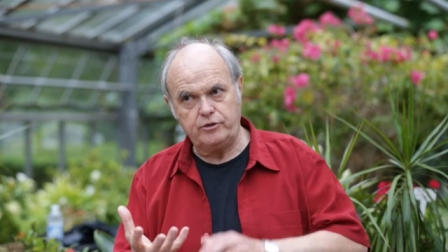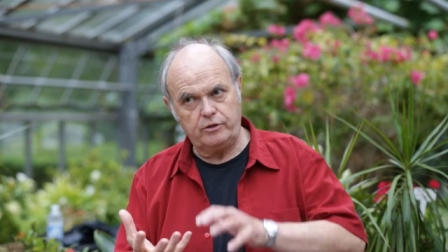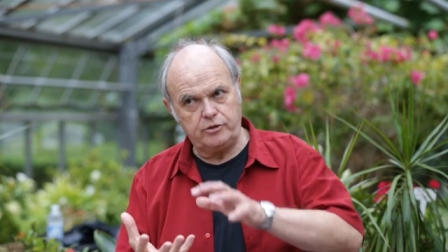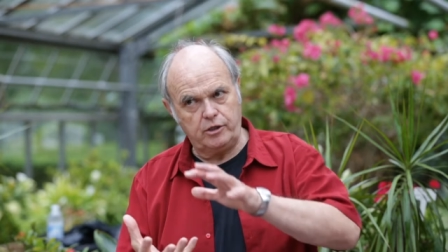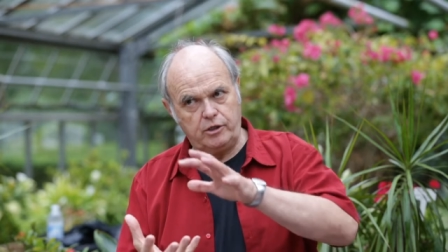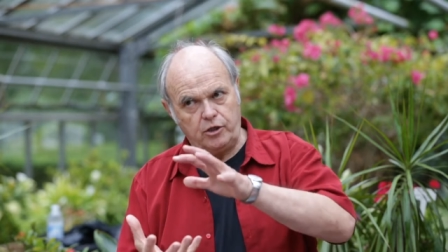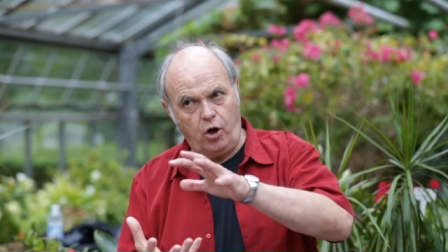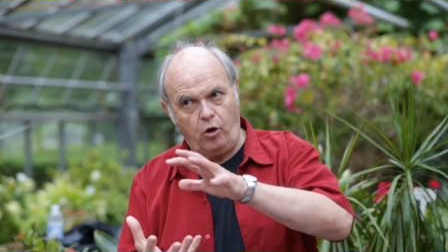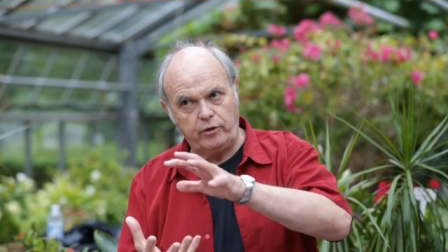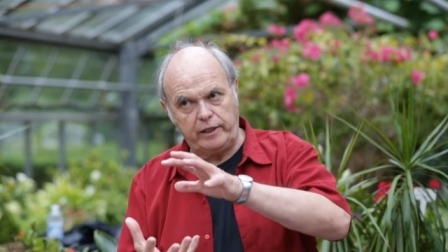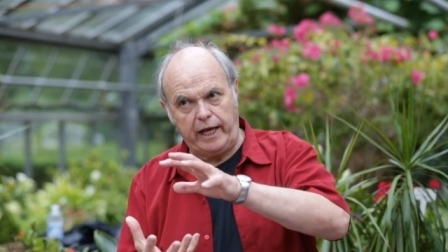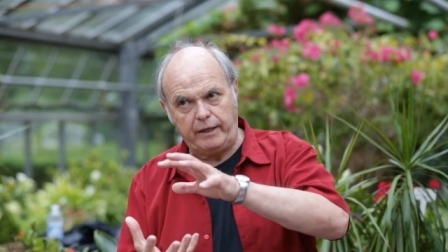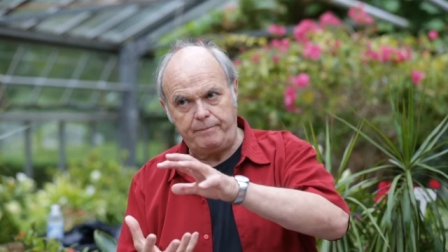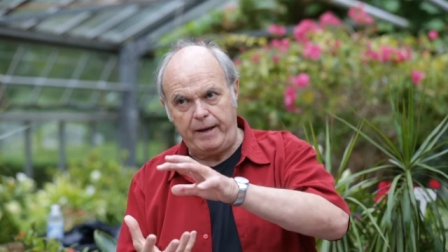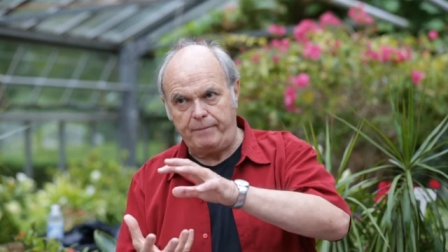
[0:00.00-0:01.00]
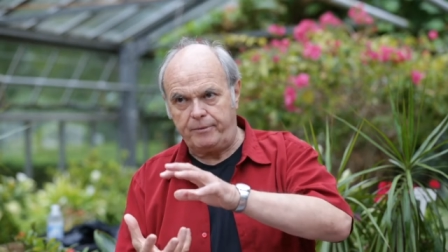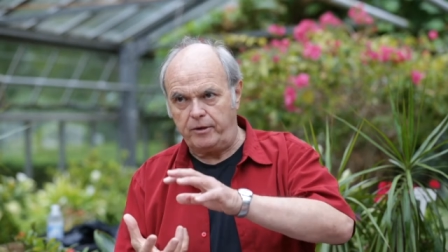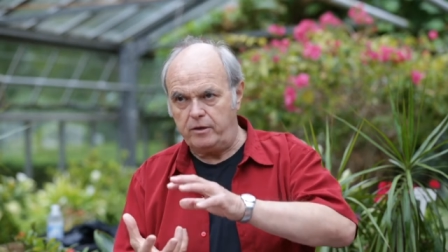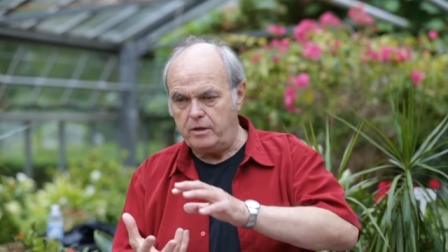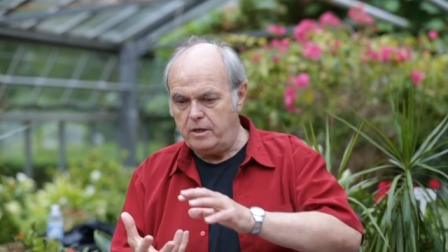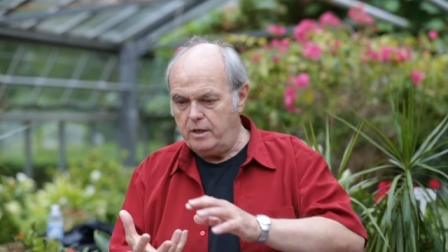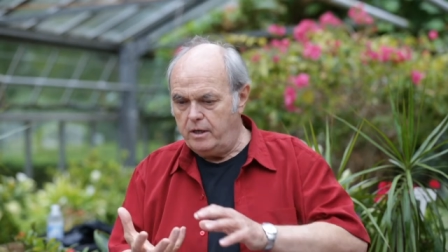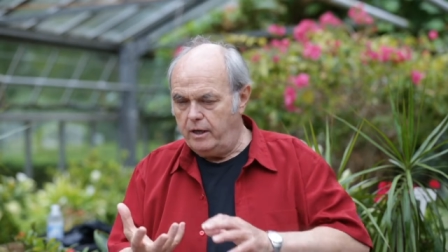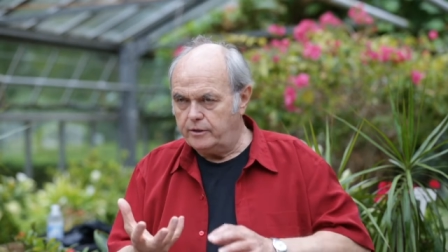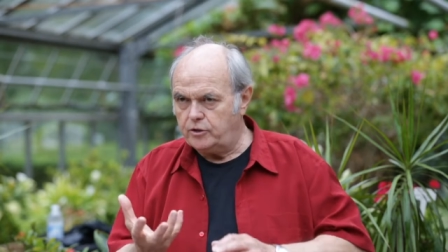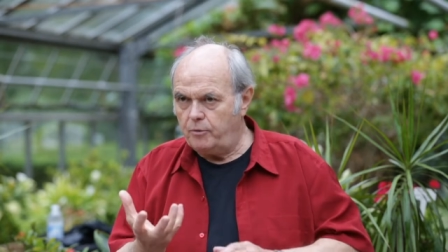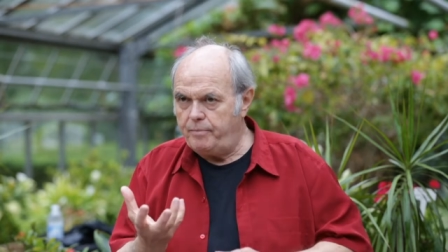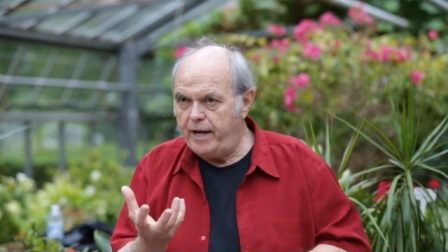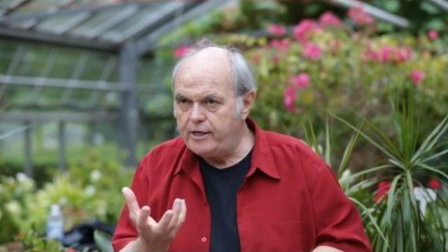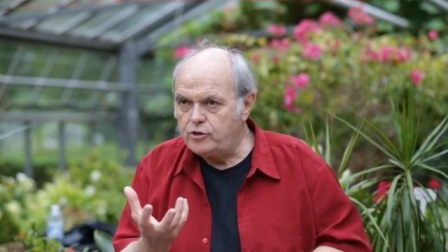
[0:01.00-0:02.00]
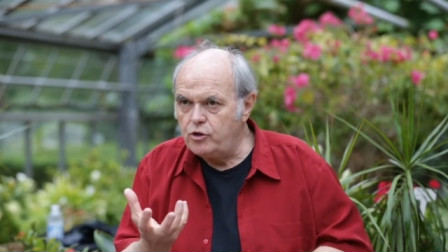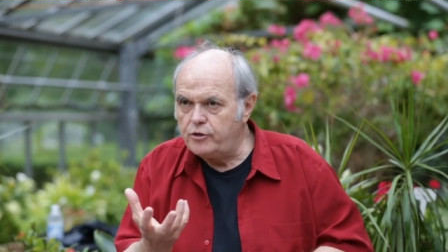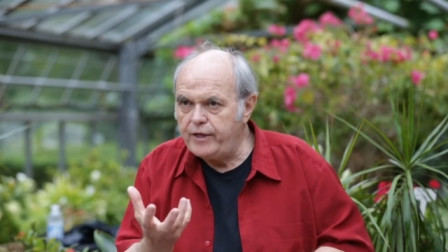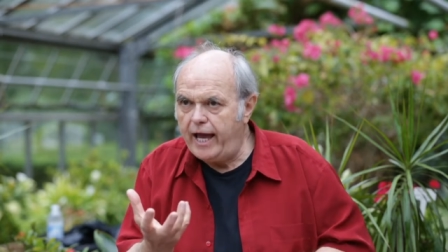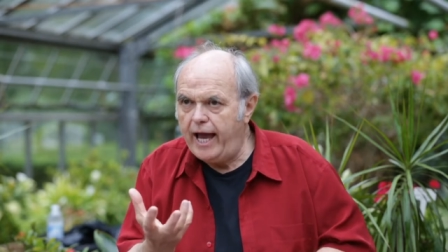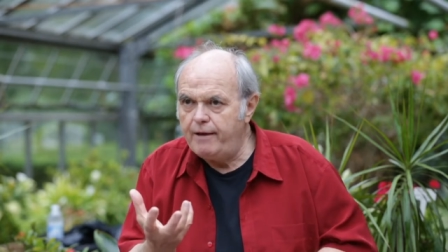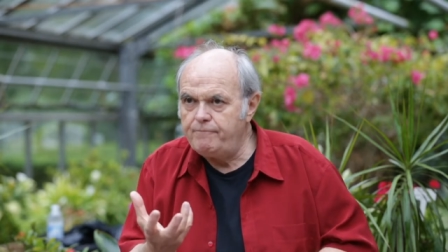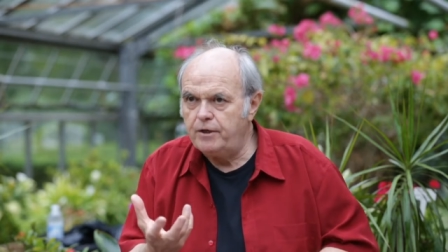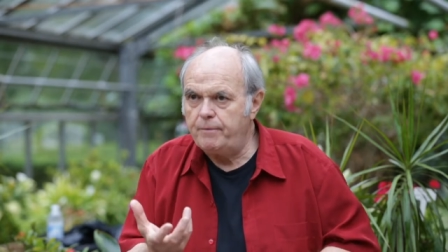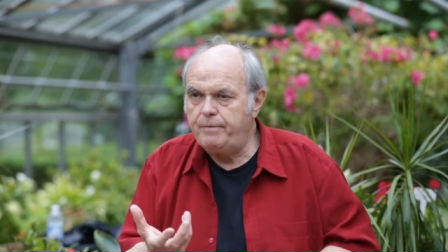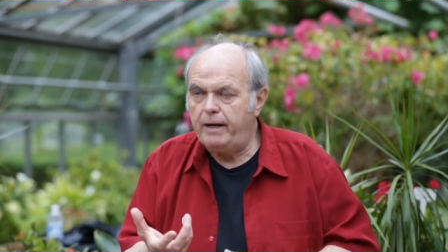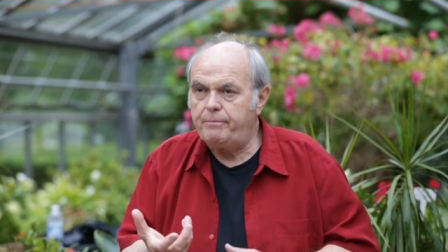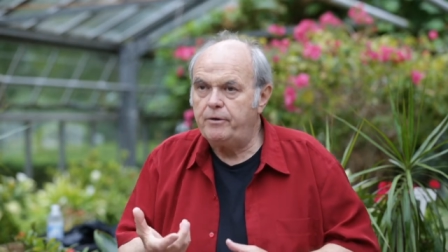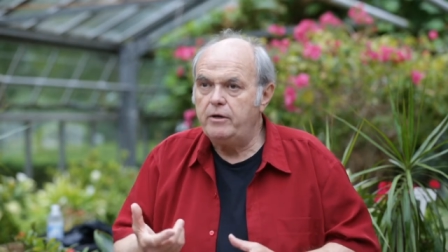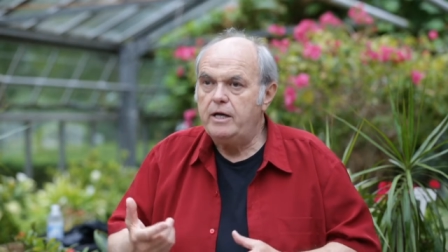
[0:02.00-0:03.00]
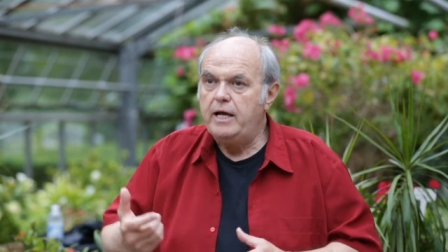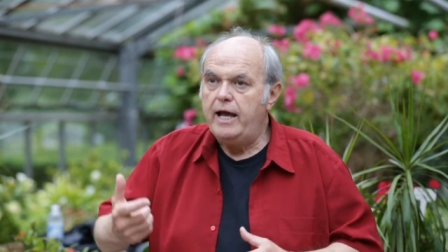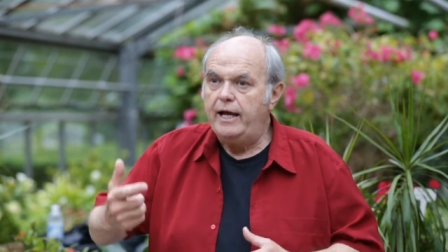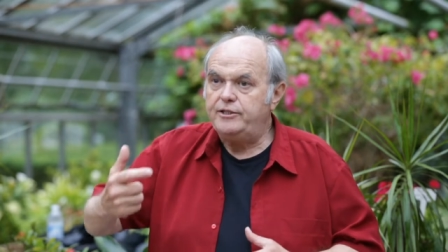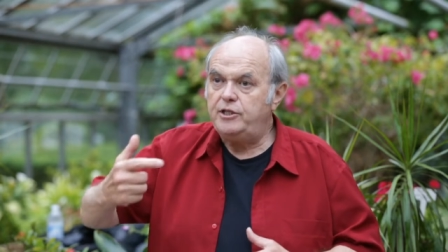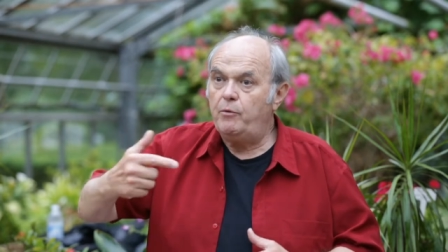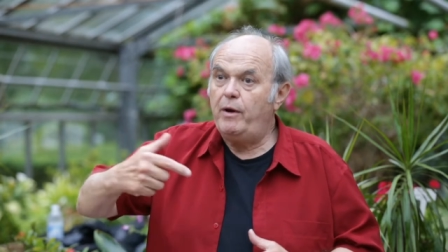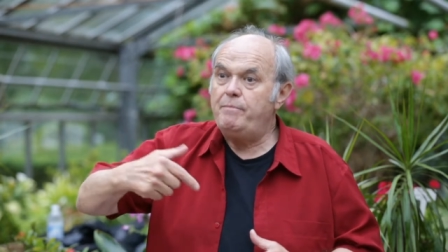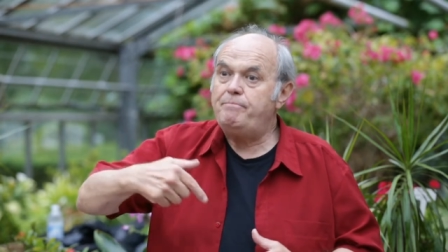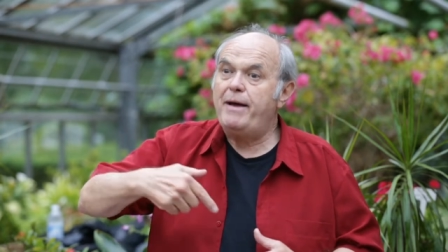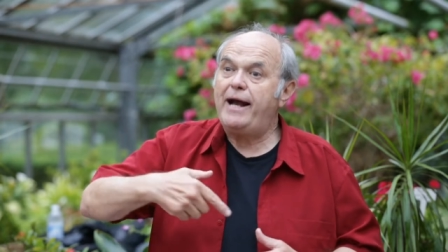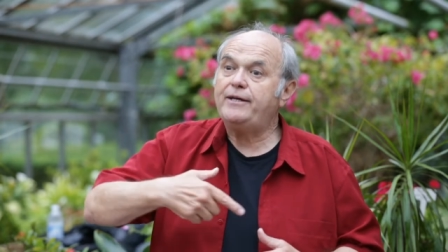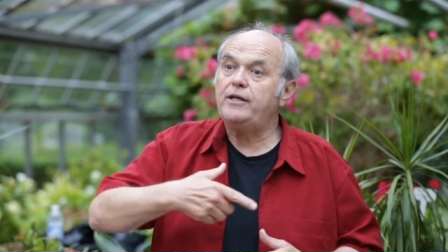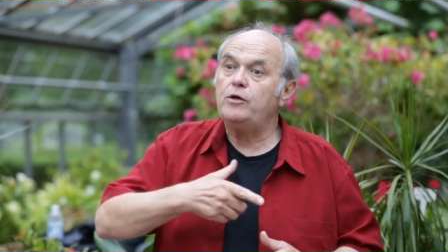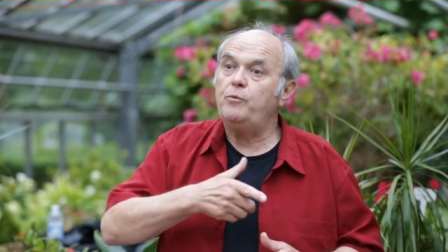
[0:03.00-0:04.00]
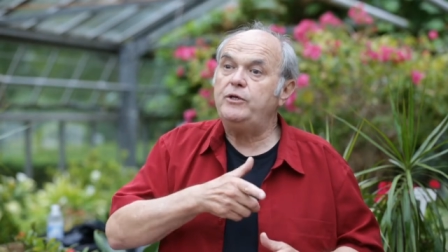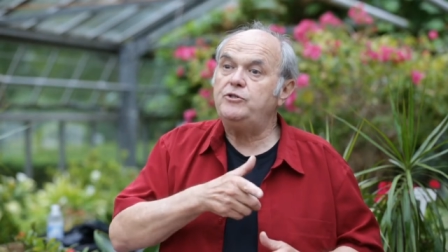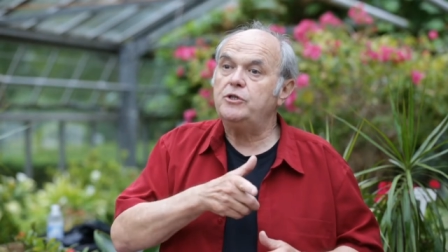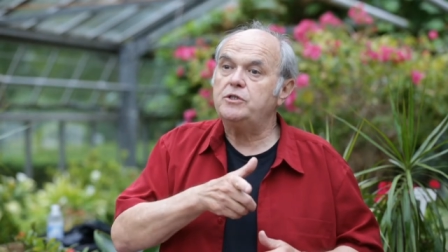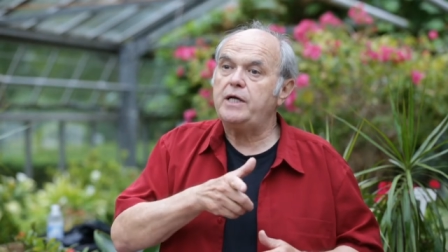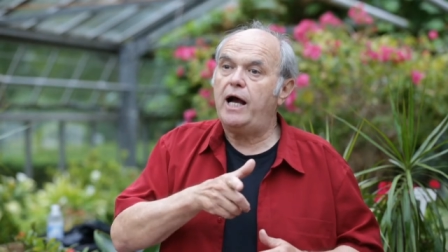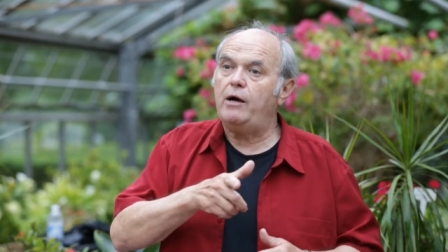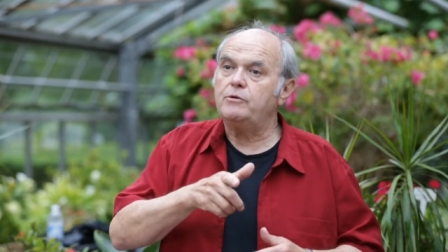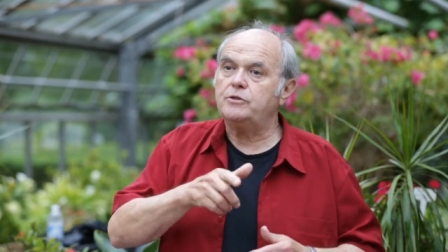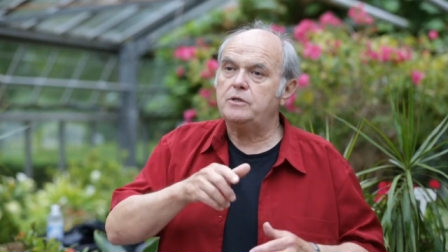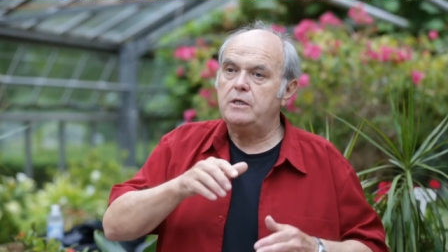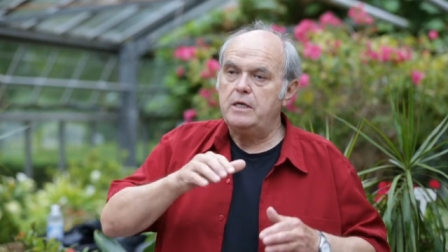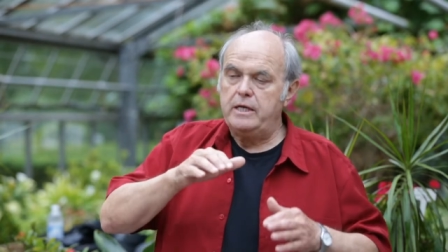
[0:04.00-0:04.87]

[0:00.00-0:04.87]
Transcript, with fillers: So she could hold a lot of pepper. So Peg took the handful of pepper she went back to the witch's house.